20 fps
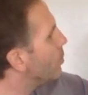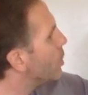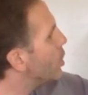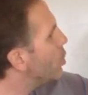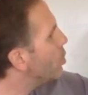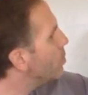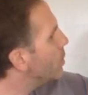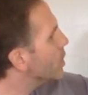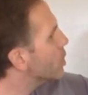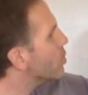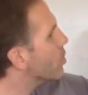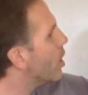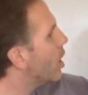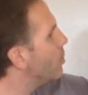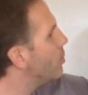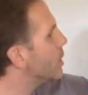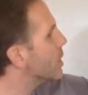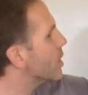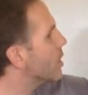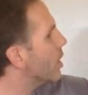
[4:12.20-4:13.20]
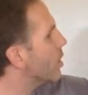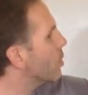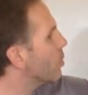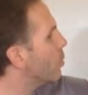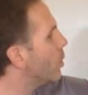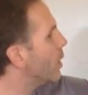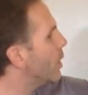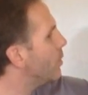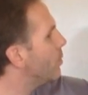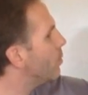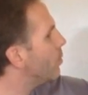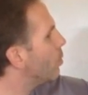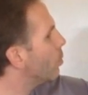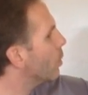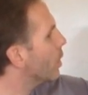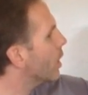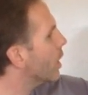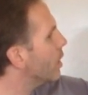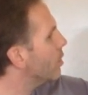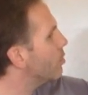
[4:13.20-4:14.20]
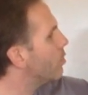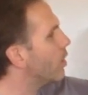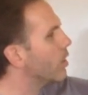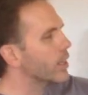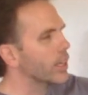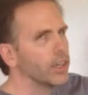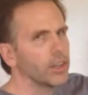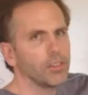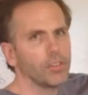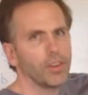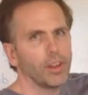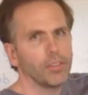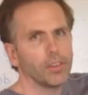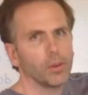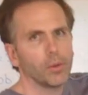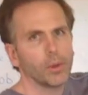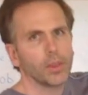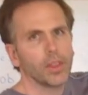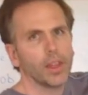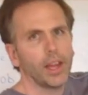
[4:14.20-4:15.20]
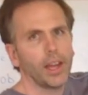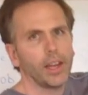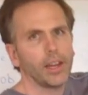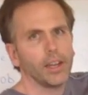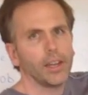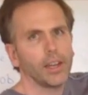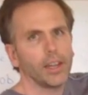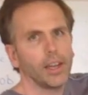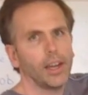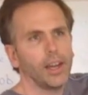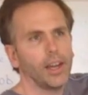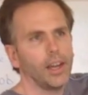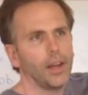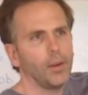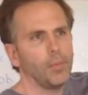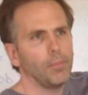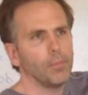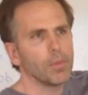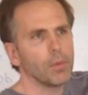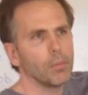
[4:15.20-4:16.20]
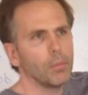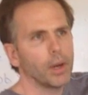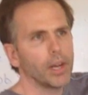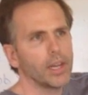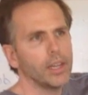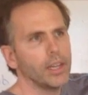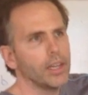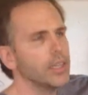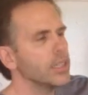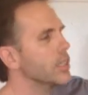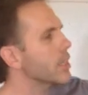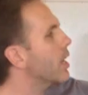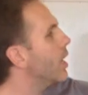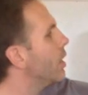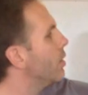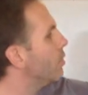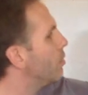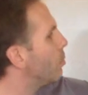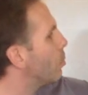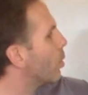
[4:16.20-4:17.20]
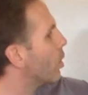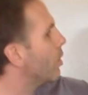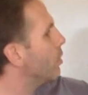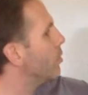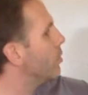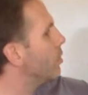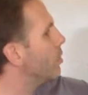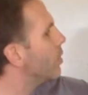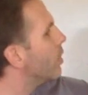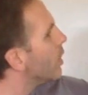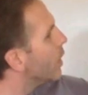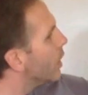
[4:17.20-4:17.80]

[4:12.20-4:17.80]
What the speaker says: Human scribe is another one. We're kind of falling out of favor with that, but it is kind of more of